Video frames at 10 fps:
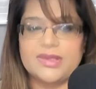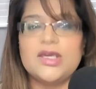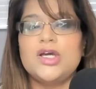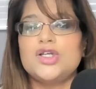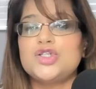
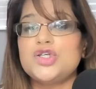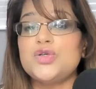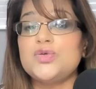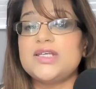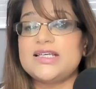2
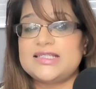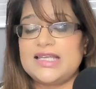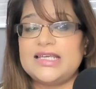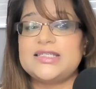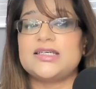days
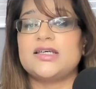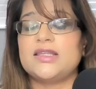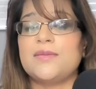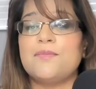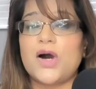later, the
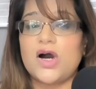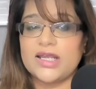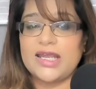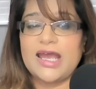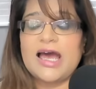market
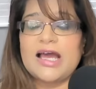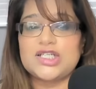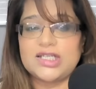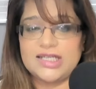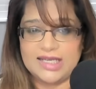actually
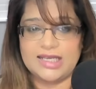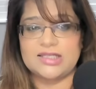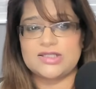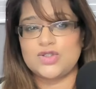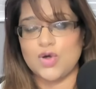hit its
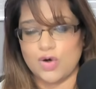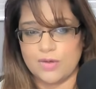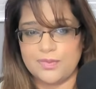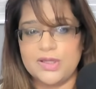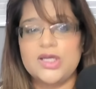top.
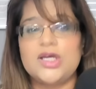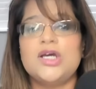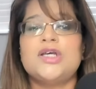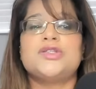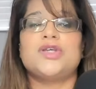
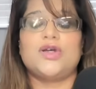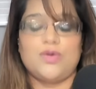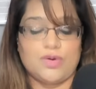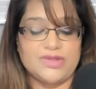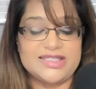So on the
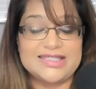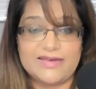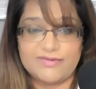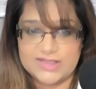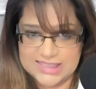
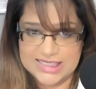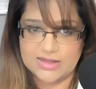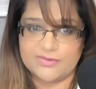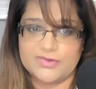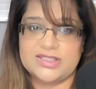17th of
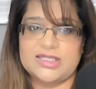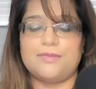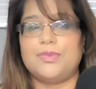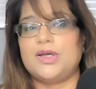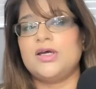
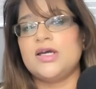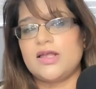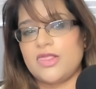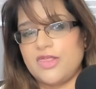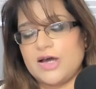December,
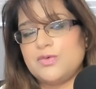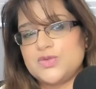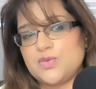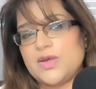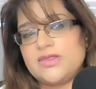that was
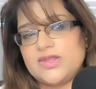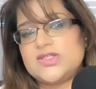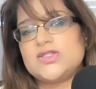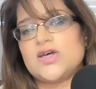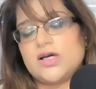when the
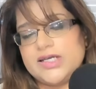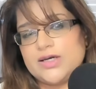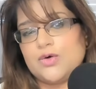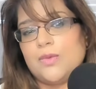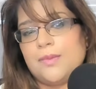cycle
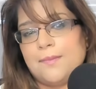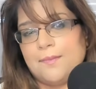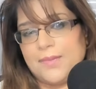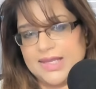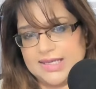
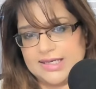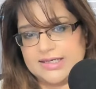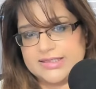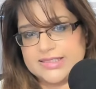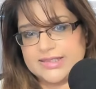peaked.